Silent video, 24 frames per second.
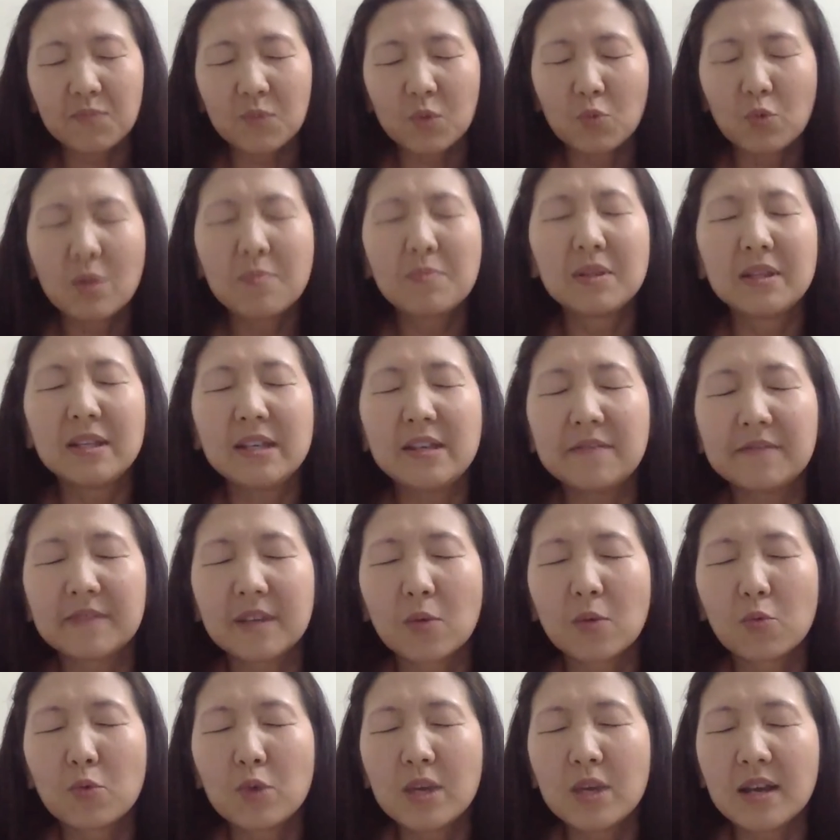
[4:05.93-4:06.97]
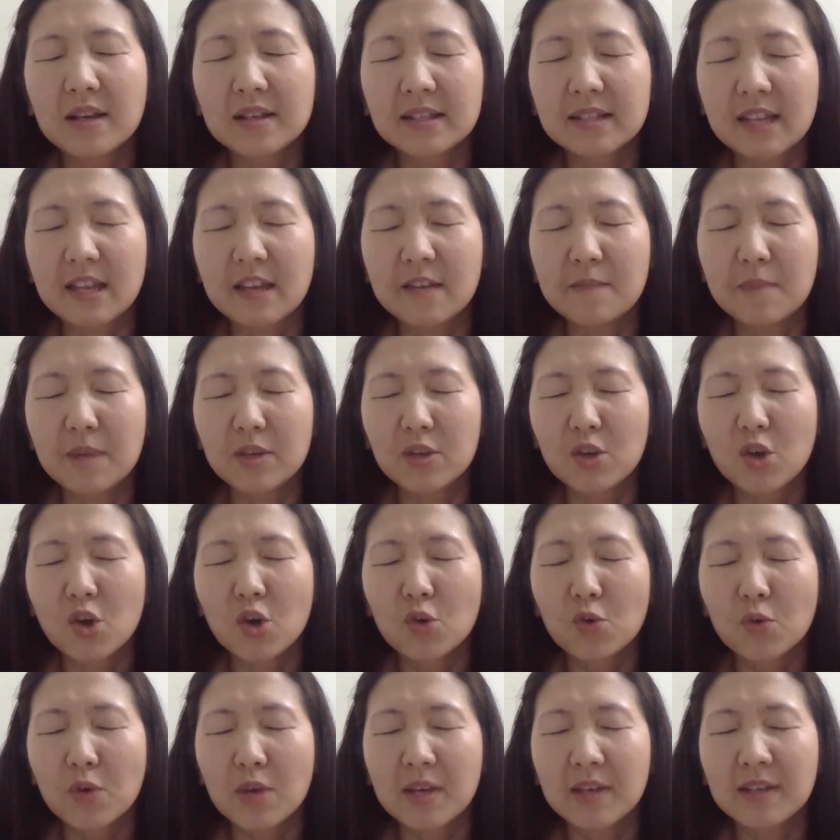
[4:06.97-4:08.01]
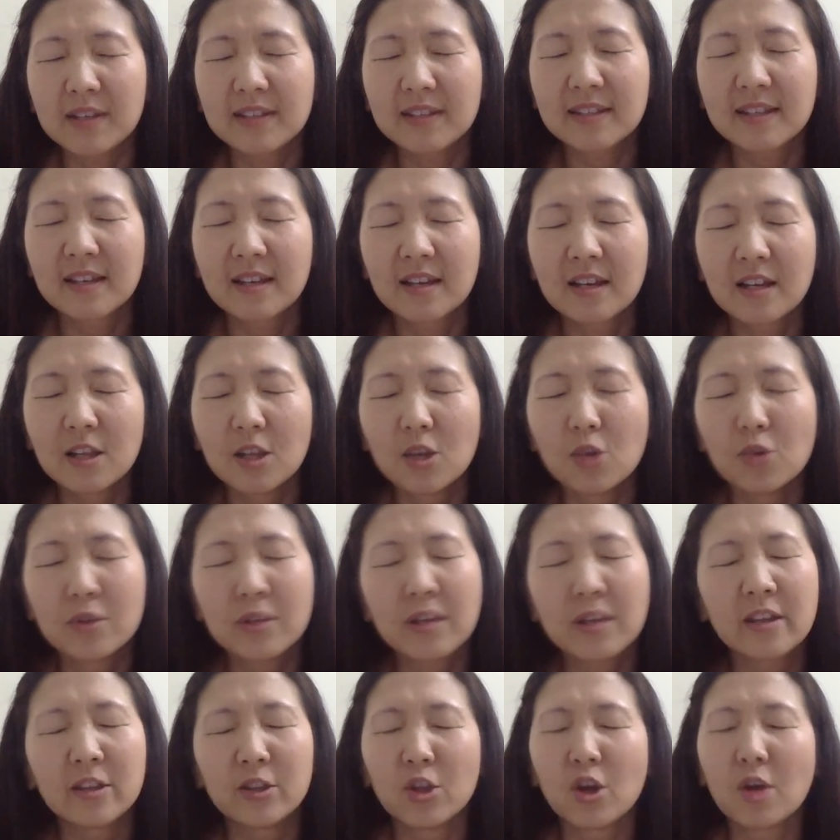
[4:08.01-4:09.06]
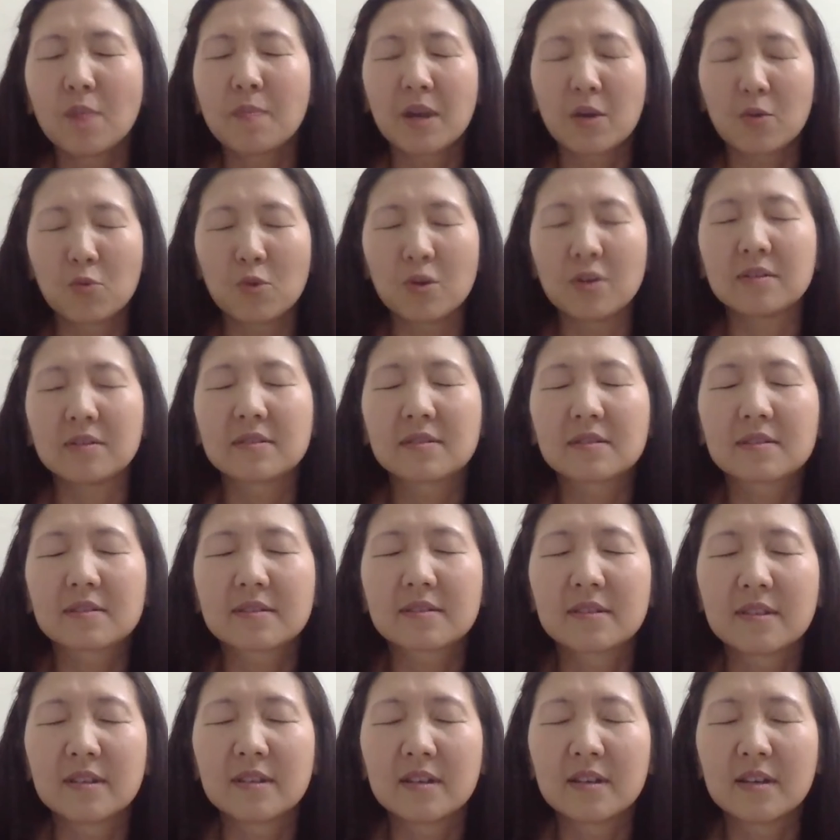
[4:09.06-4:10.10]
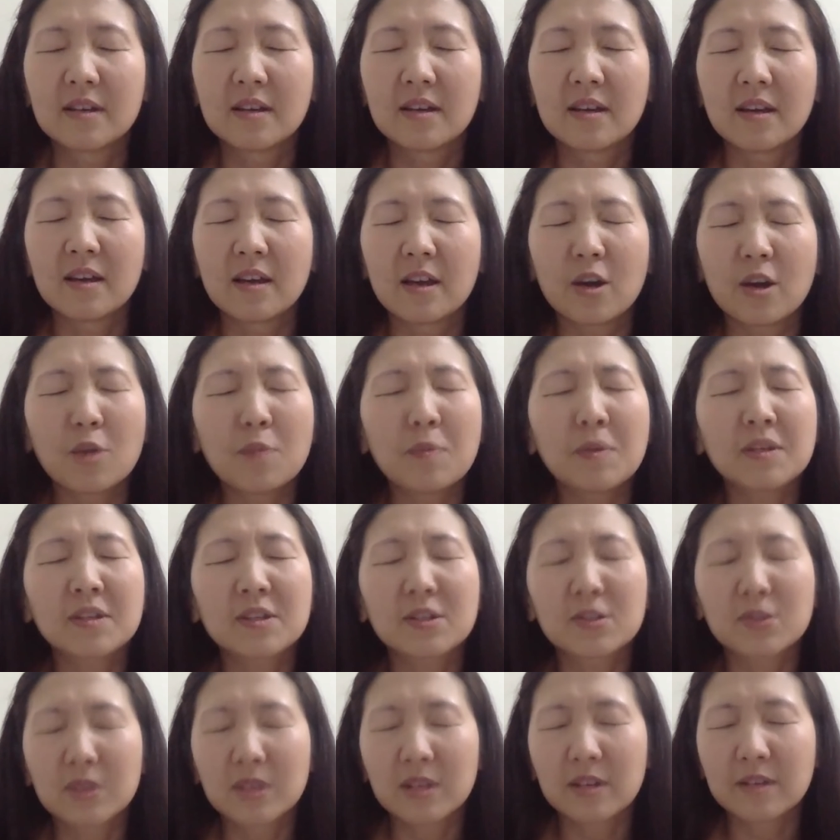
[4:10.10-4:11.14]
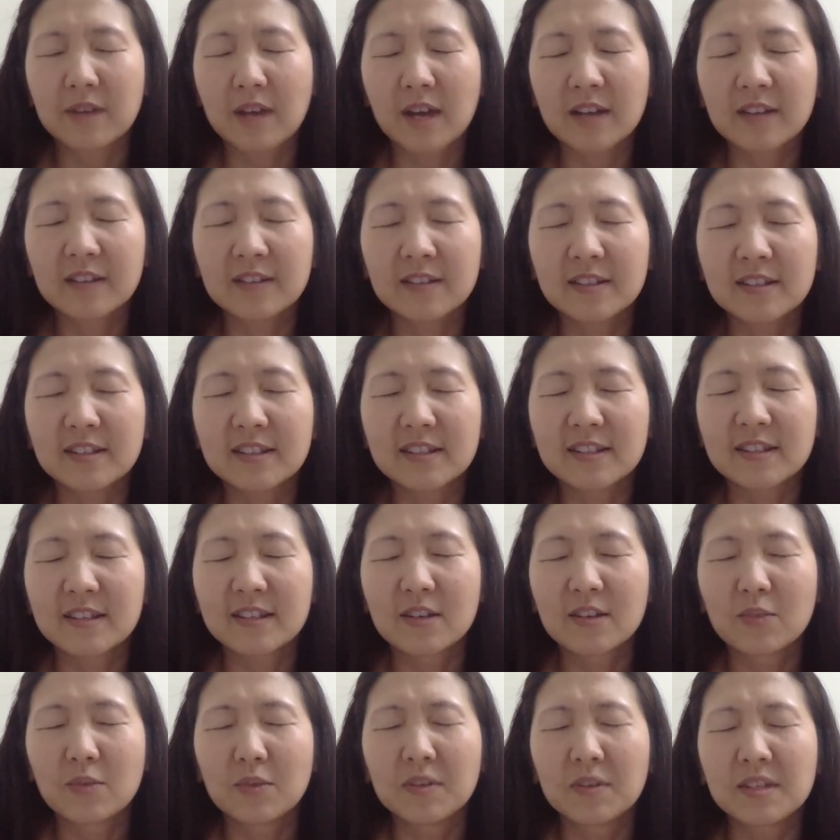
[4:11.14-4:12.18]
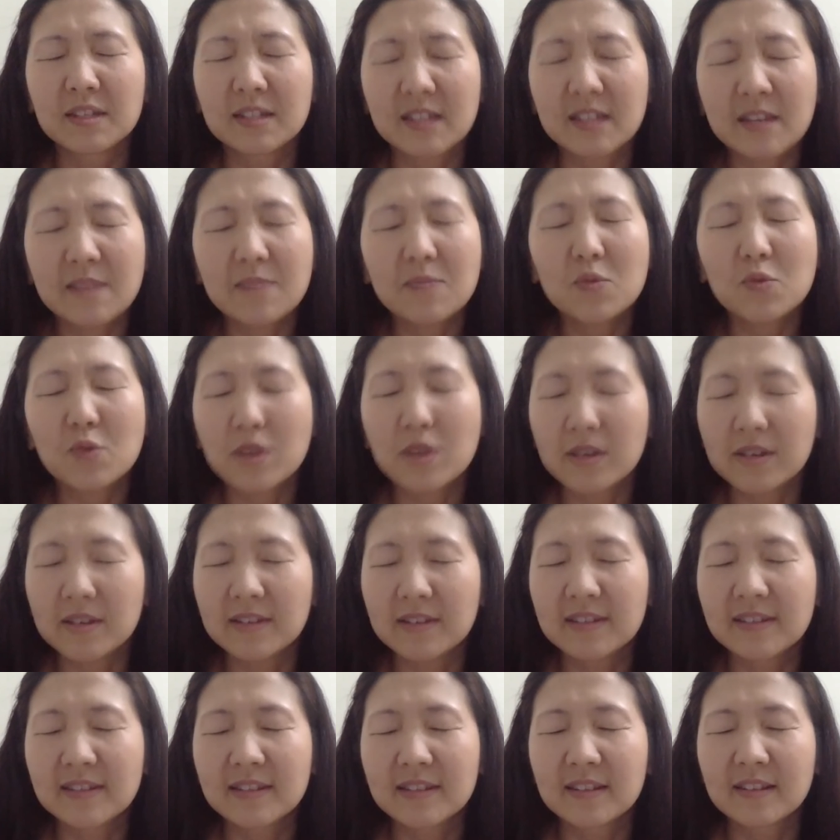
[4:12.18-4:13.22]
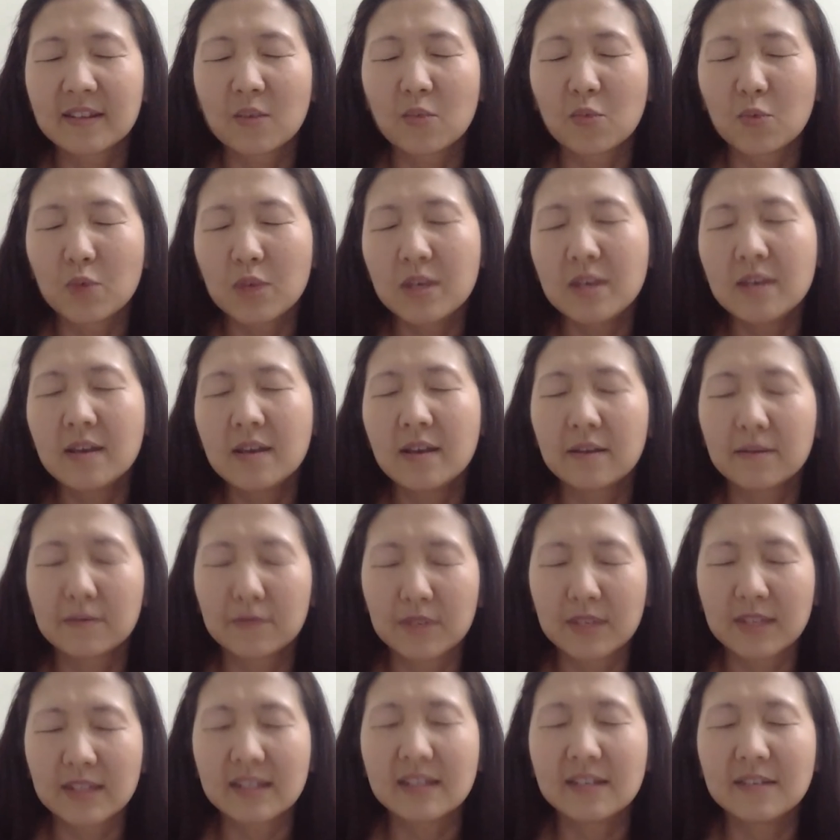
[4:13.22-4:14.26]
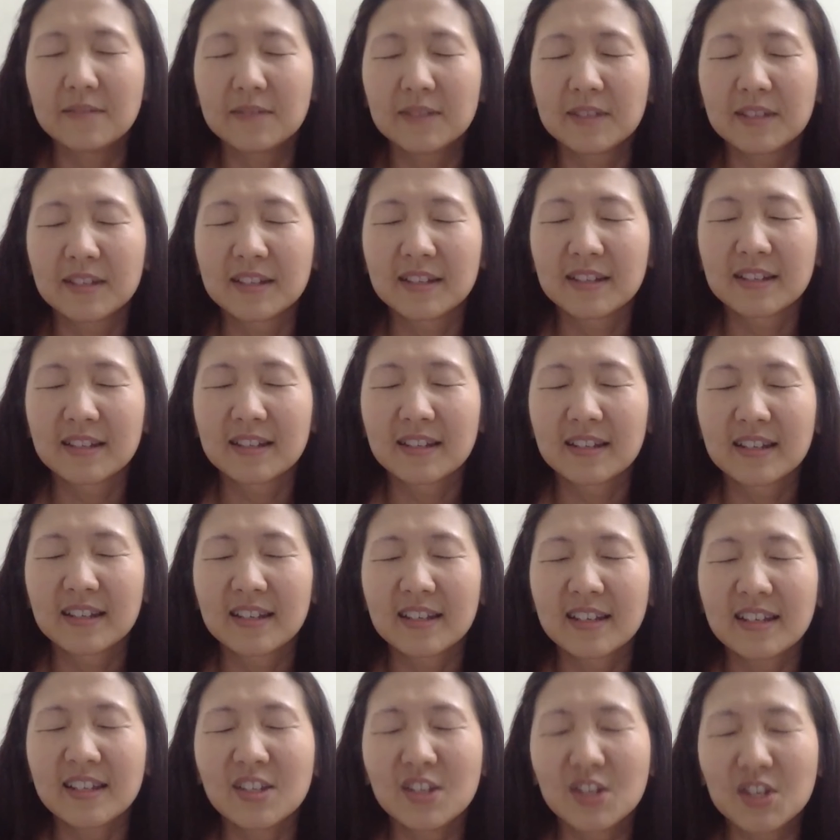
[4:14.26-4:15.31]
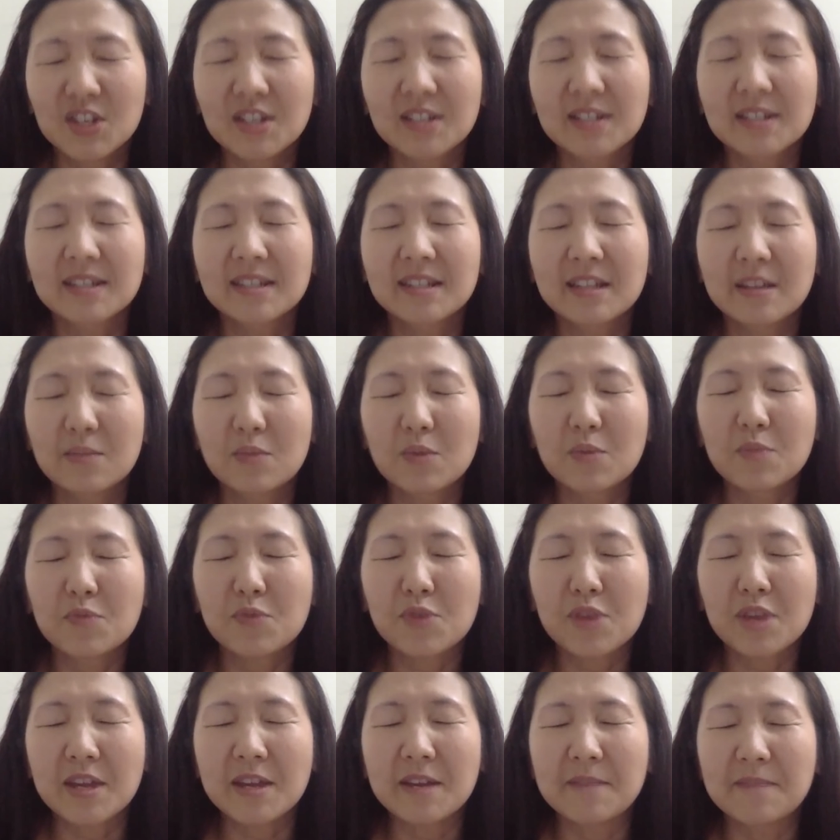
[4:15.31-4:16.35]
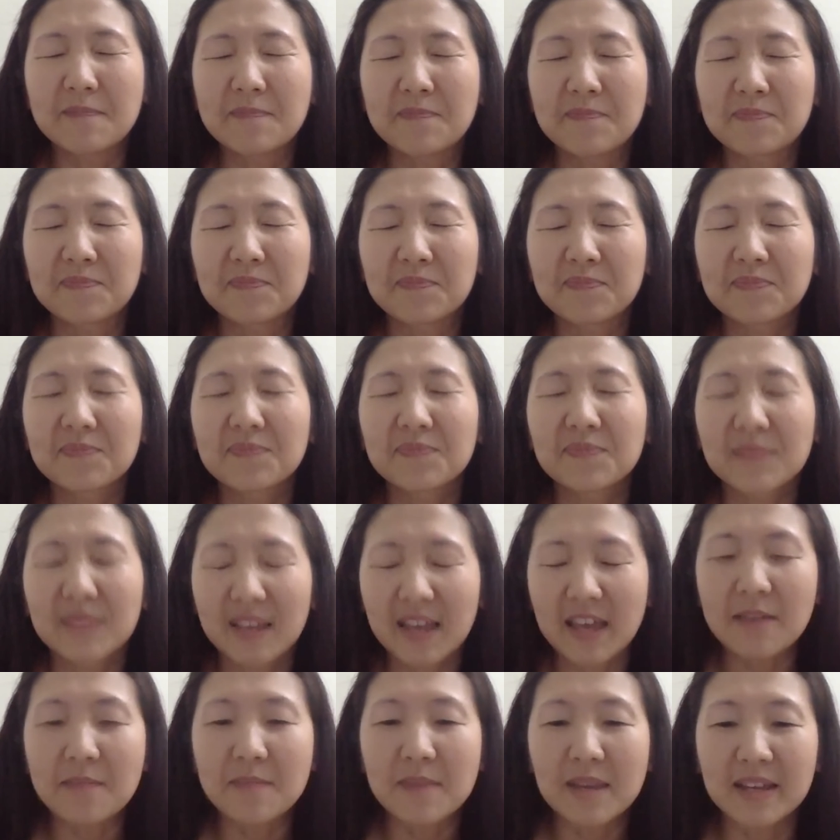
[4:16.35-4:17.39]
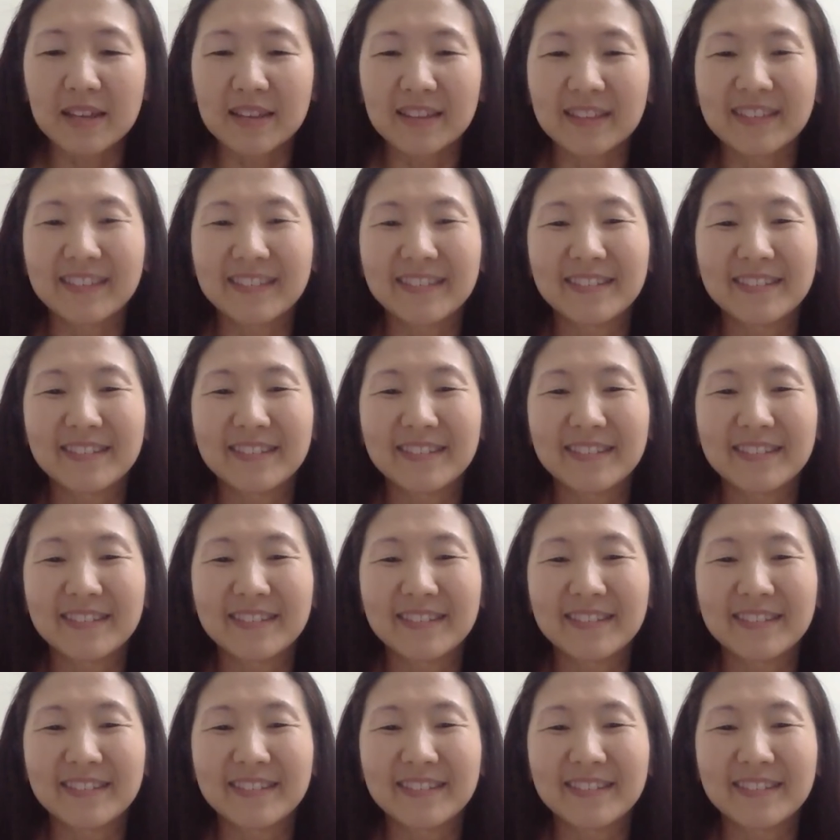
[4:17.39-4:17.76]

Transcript: We believe that we are saved by your grace alone and not by works. Help us to love others with the same grace that we have received. In Jesus' name we pray. Amen.